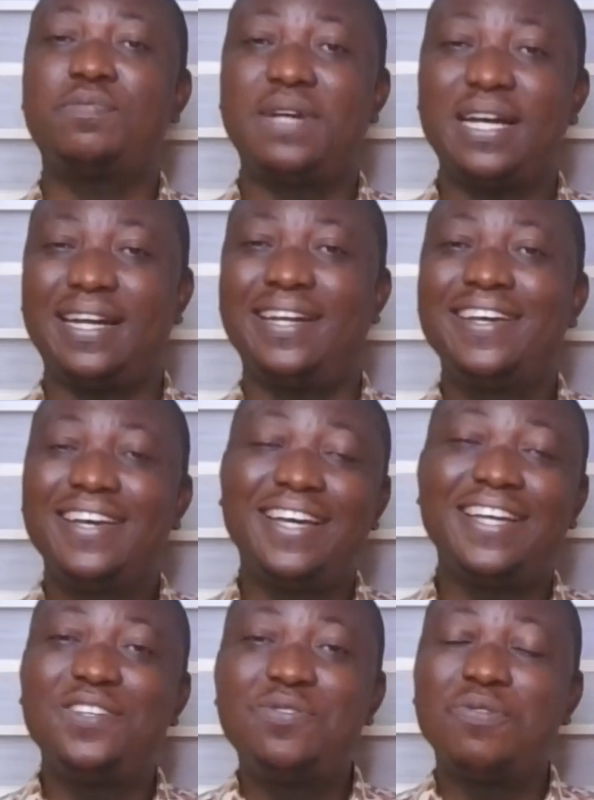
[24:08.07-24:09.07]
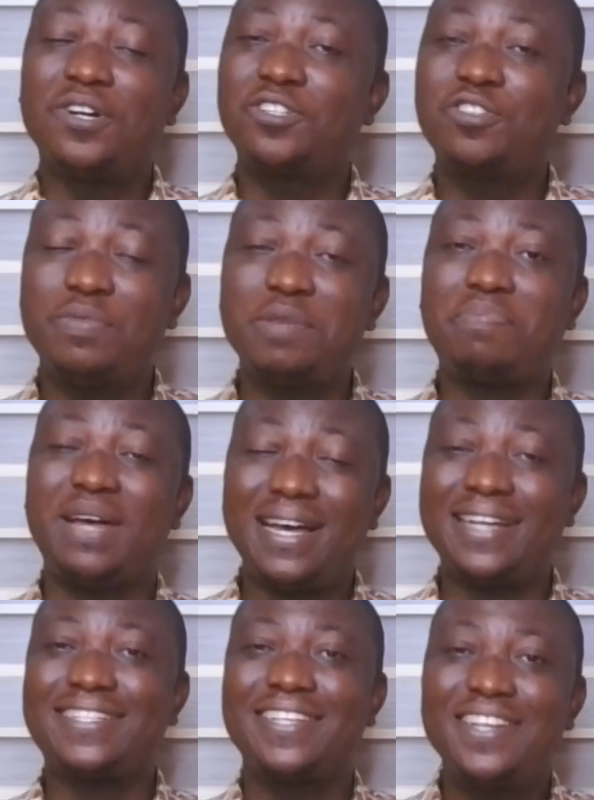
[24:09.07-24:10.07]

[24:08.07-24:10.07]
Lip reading: man, and you want to be part